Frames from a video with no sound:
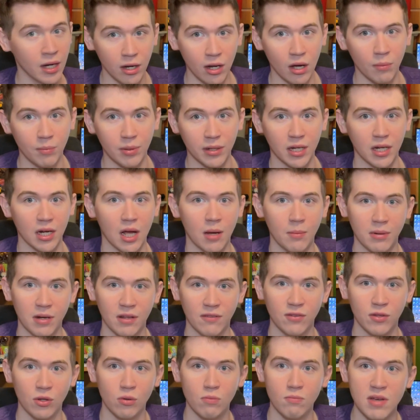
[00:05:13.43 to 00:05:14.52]
don't pick it up. And
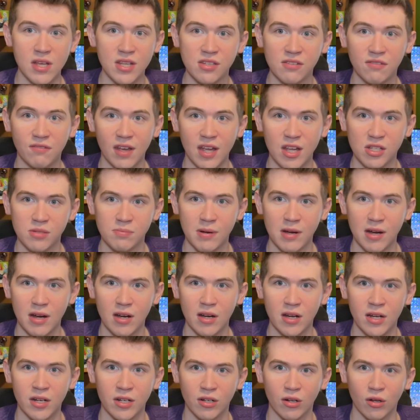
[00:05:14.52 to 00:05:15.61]
if you miss Phase
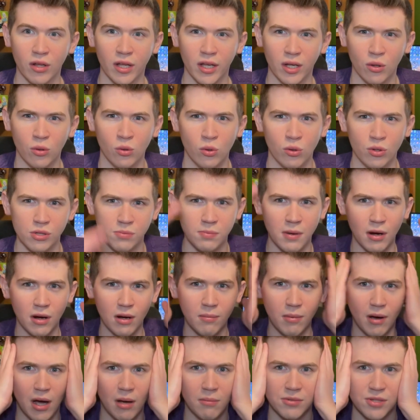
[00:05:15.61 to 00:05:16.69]
Bear and you go like, ooh, is Berry
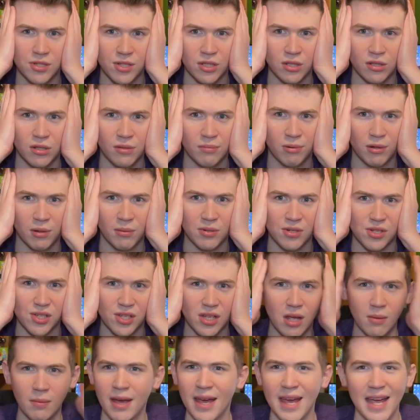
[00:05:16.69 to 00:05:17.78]
Bomb still pretty much the
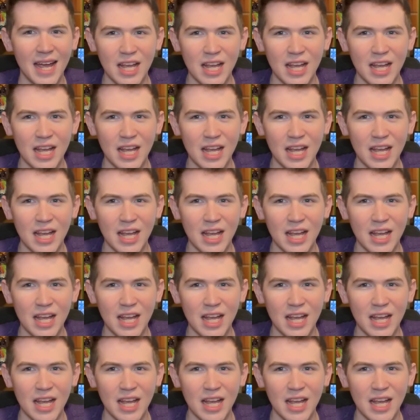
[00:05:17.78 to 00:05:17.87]
same?